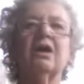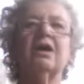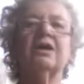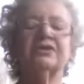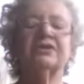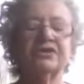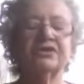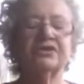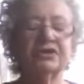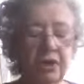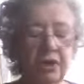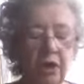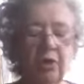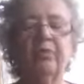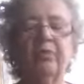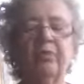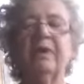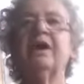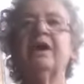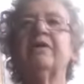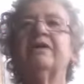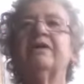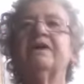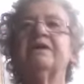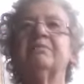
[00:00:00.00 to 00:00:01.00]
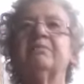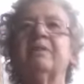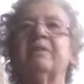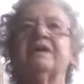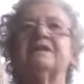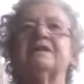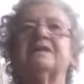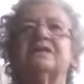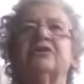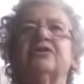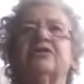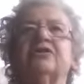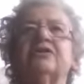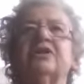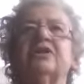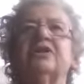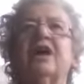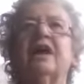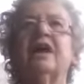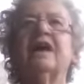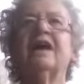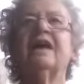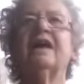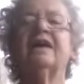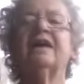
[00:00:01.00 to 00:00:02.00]
A snowberry makes a good
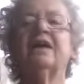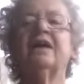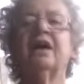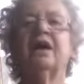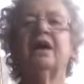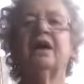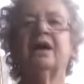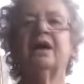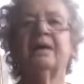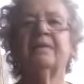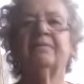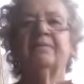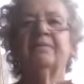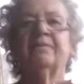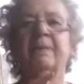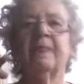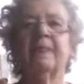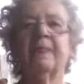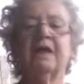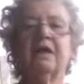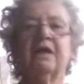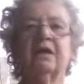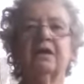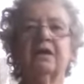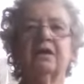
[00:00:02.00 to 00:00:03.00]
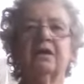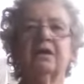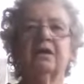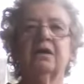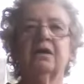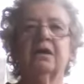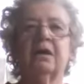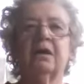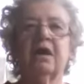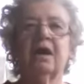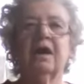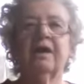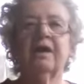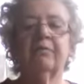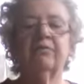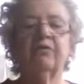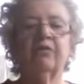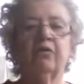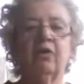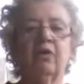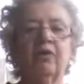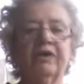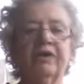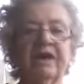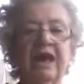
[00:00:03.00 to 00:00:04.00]
dye. I'm
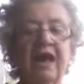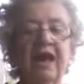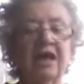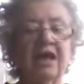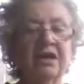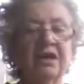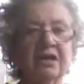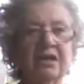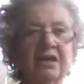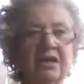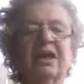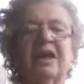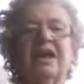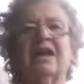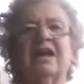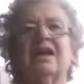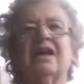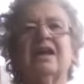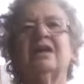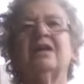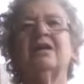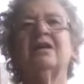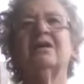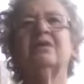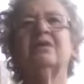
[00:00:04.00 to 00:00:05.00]
growing alginate,